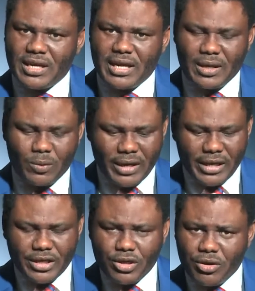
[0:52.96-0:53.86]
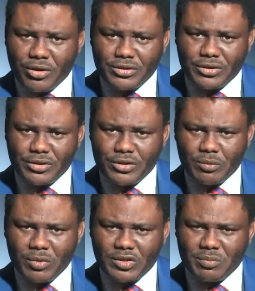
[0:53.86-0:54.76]
And when He does,
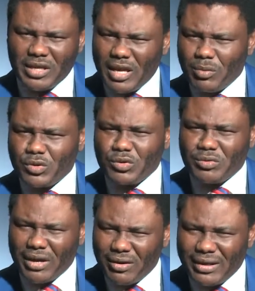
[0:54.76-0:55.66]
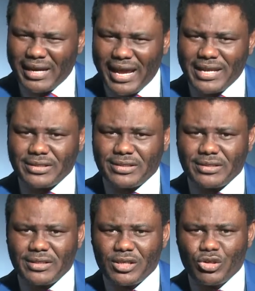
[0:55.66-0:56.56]
you must be able to
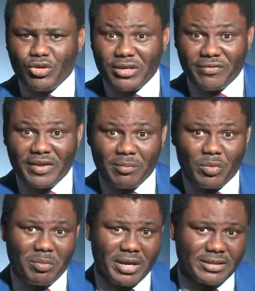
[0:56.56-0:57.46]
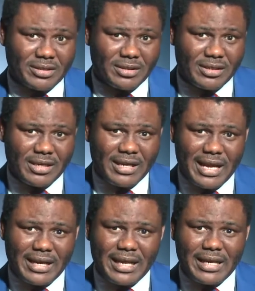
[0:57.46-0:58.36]
recognize your divine moment.
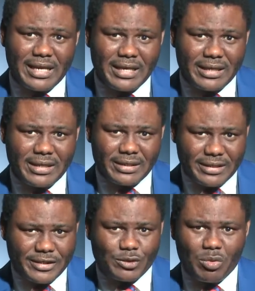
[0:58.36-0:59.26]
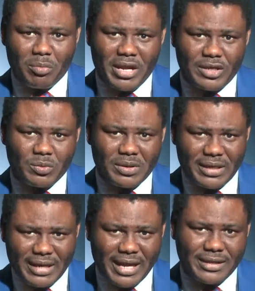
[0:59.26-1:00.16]
And then link this moment with
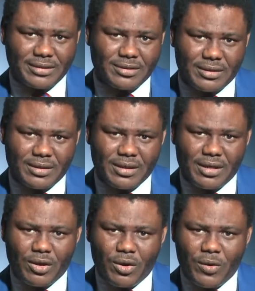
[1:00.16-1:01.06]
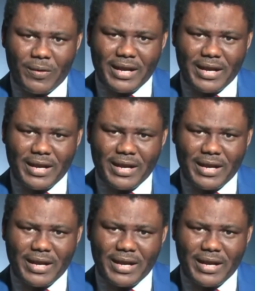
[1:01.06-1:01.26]
the next, all